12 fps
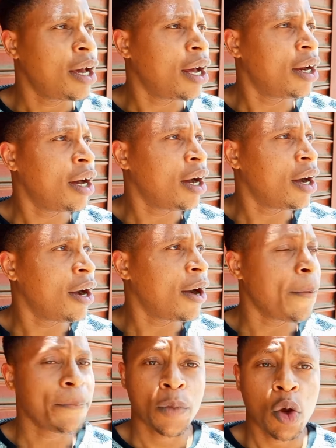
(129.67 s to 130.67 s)
And
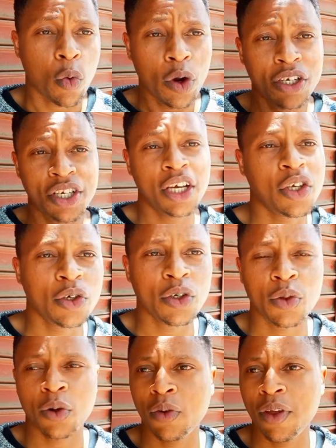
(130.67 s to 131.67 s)
uh, we'll take you
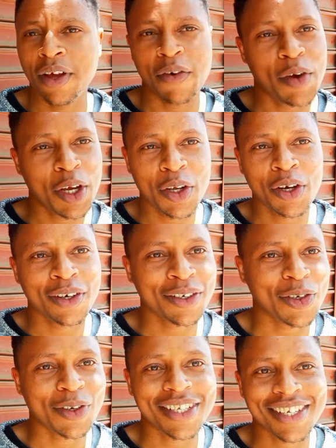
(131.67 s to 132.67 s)
through the video,
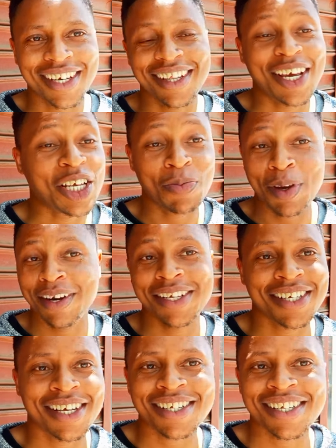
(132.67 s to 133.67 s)
you'll see the
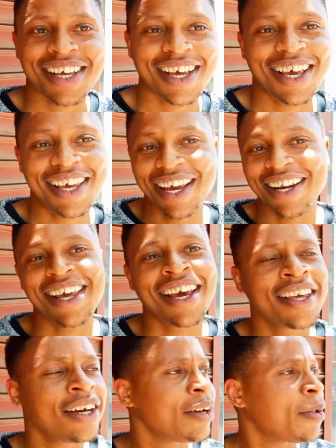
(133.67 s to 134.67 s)
experiences here in
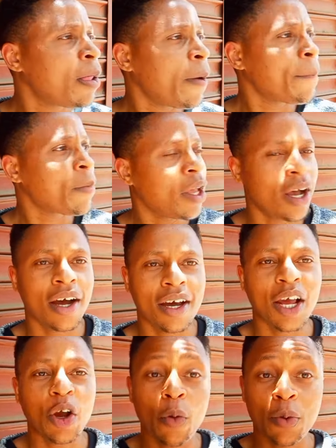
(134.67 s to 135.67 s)
Kenya. Yeah.
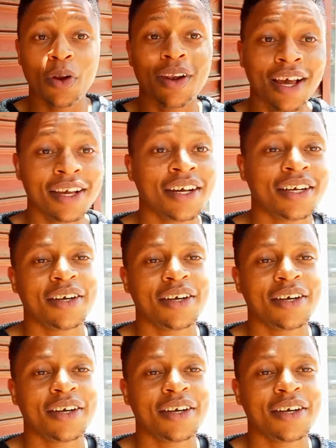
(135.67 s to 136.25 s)
And I hope you like